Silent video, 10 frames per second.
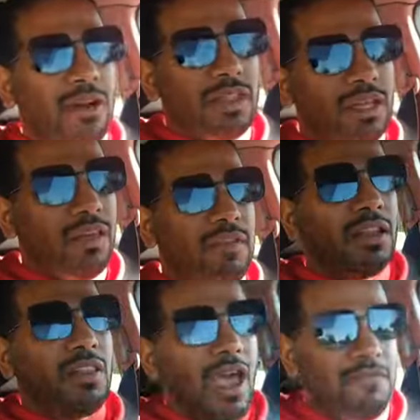than living
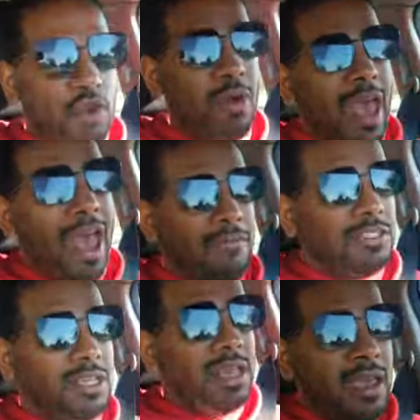the life you have
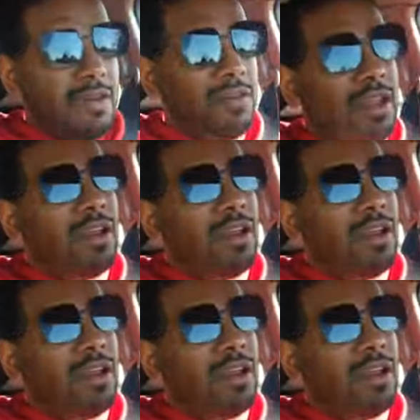to live,